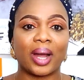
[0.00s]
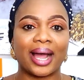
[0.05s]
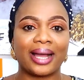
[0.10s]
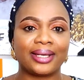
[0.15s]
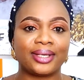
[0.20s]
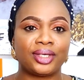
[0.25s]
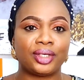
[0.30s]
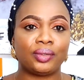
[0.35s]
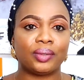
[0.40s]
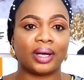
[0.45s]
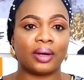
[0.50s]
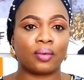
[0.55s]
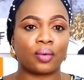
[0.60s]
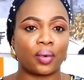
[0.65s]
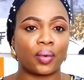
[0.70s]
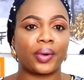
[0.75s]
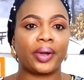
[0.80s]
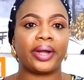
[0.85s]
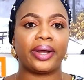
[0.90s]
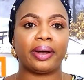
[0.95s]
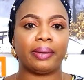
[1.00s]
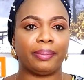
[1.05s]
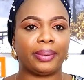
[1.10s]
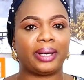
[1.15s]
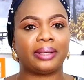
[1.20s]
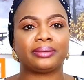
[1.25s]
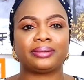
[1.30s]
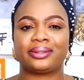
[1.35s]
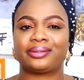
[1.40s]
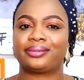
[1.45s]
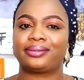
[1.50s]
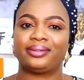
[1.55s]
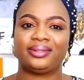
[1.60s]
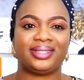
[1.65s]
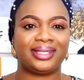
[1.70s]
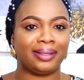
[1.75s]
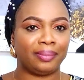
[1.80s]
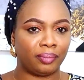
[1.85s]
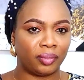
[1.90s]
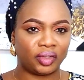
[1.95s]
argue and quarrel about,
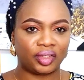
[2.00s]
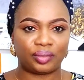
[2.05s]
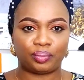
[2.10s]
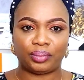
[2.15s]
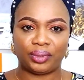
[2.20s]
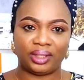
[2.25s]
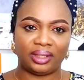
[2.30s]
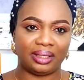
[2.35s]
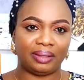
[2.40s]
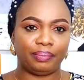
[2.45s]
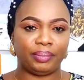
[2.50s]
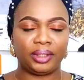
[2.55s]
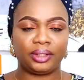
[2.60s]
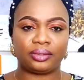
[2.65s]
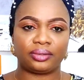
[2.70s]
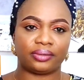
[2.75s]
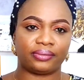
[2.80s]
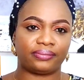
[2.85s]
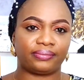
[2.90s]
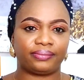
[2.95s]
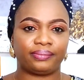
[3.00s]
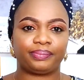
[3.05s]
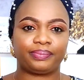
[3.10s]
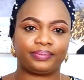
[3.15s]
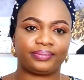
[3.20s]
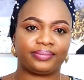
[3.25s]
there must be a bit of